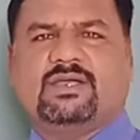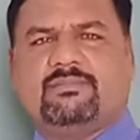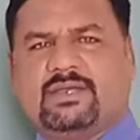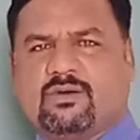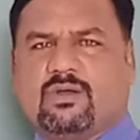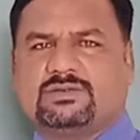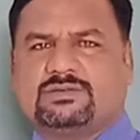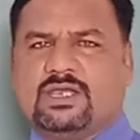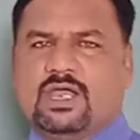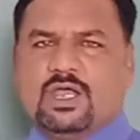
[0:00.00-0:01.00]
come across.
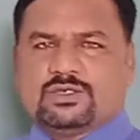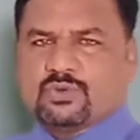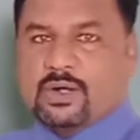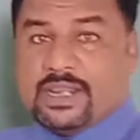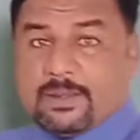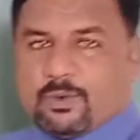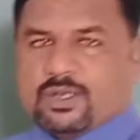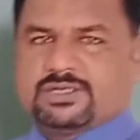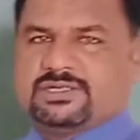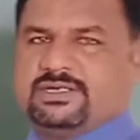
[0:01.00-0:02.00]
So
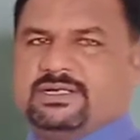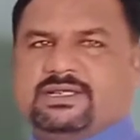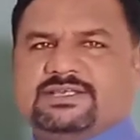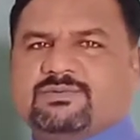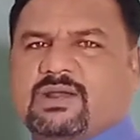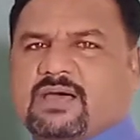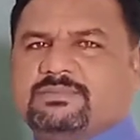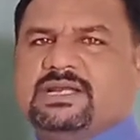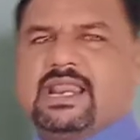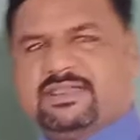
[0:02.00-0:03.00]
reproduction is one
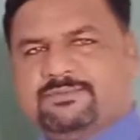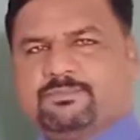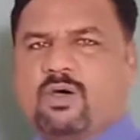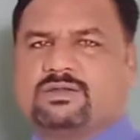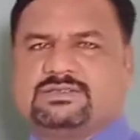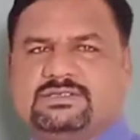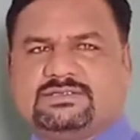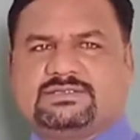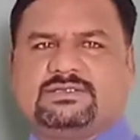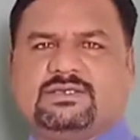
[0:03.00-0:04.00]
of the life
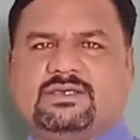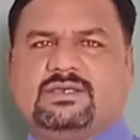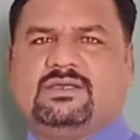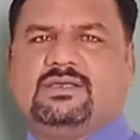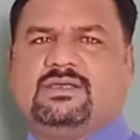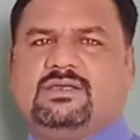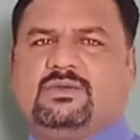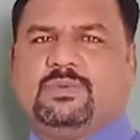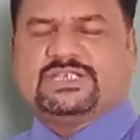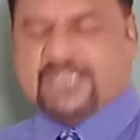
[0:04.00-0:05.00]
processes
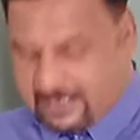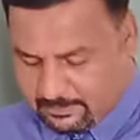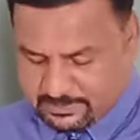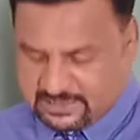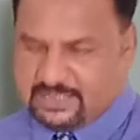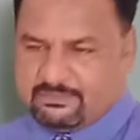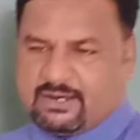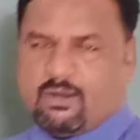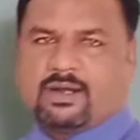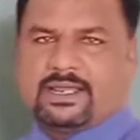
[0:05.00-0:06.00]
which help the
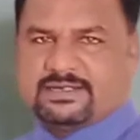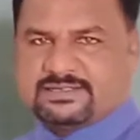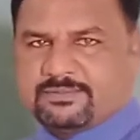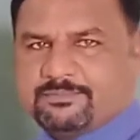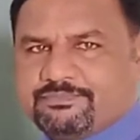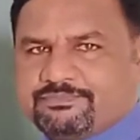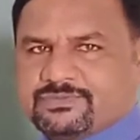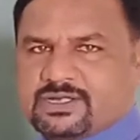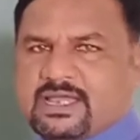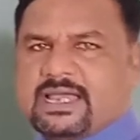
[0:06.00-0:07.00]
living
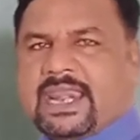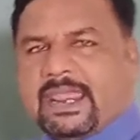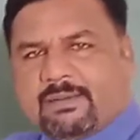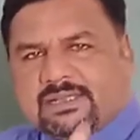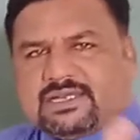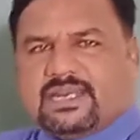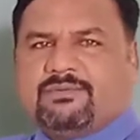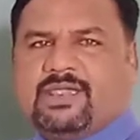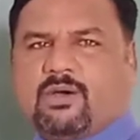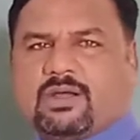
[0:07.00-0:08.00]
organism, enable the
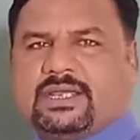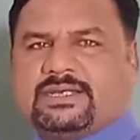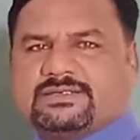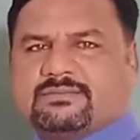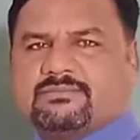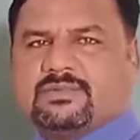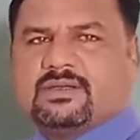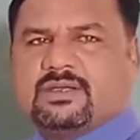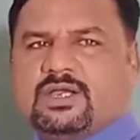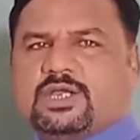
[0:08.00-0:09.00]
living
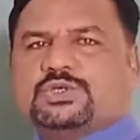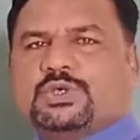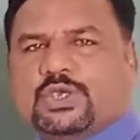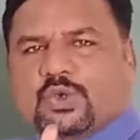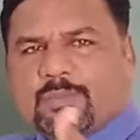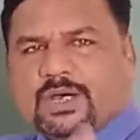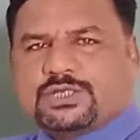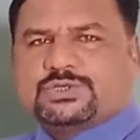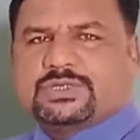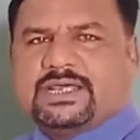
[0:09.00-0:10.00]
organism to give
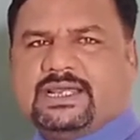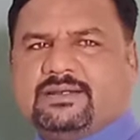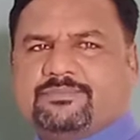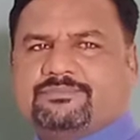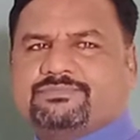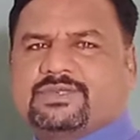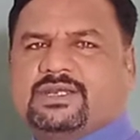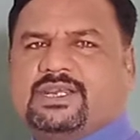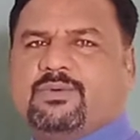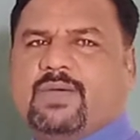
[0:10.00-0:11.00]
birth to the
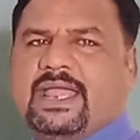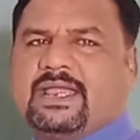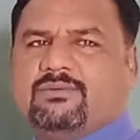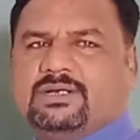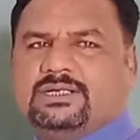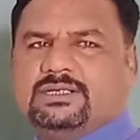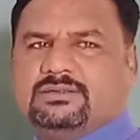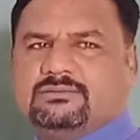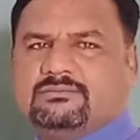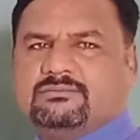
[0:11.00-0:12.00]
new young
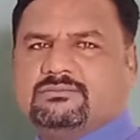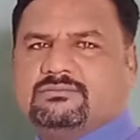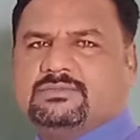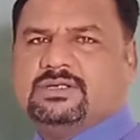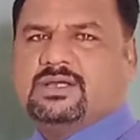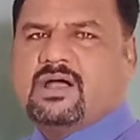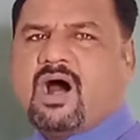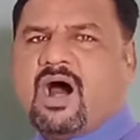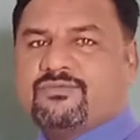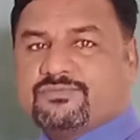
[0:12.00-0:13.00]
one
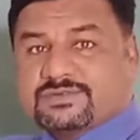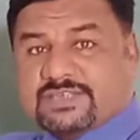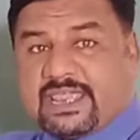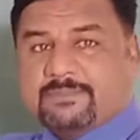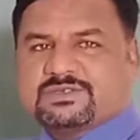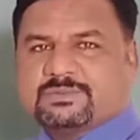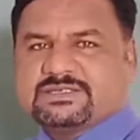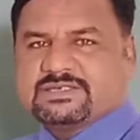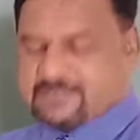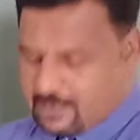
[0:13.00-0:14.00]
of same
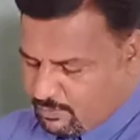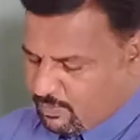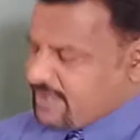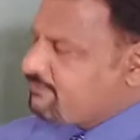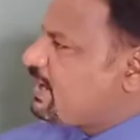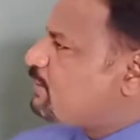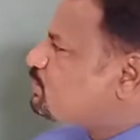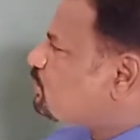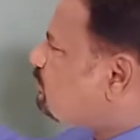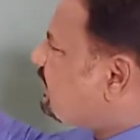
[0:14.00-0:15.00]
species. Why we
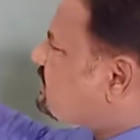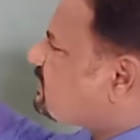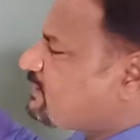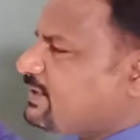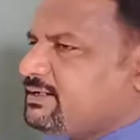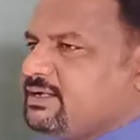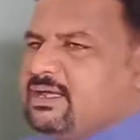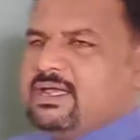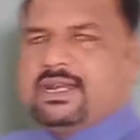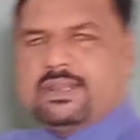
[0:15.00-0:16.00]
have to mention
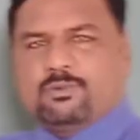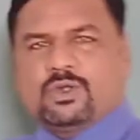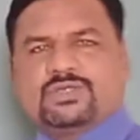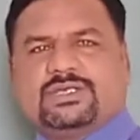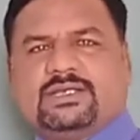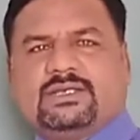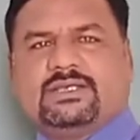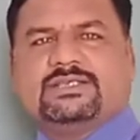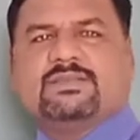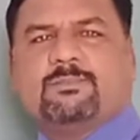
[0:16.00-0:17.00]
that
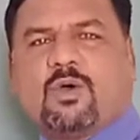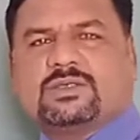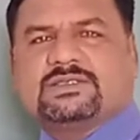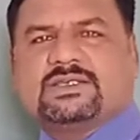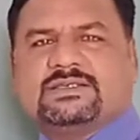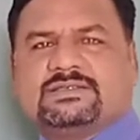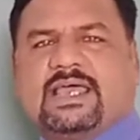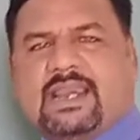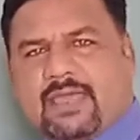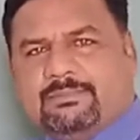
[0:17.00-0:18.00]
reproduction is the process
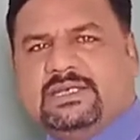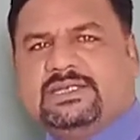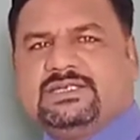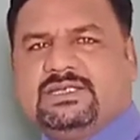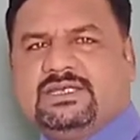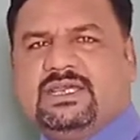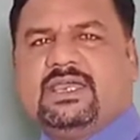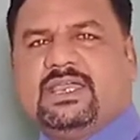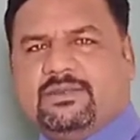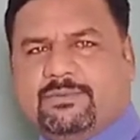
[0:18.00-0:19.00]
and
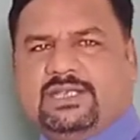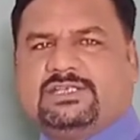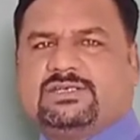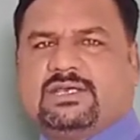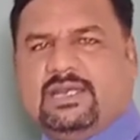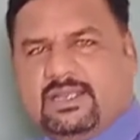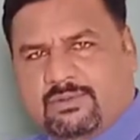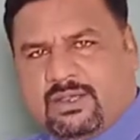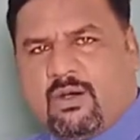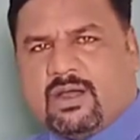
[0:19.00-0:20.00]
ability in which a
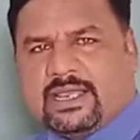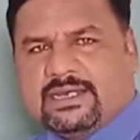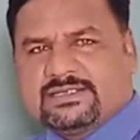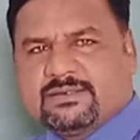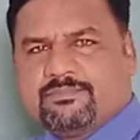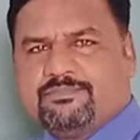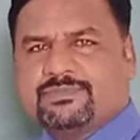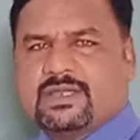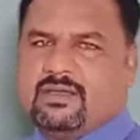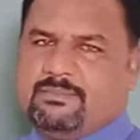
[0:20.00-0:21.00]
living
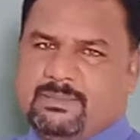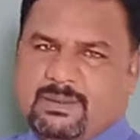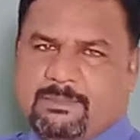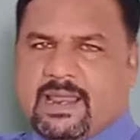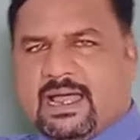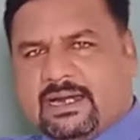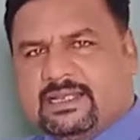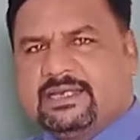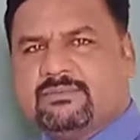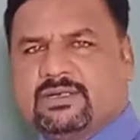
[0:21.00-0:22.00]
organism, maybe
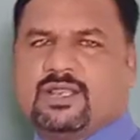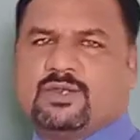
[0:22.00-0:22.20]
plant, animal or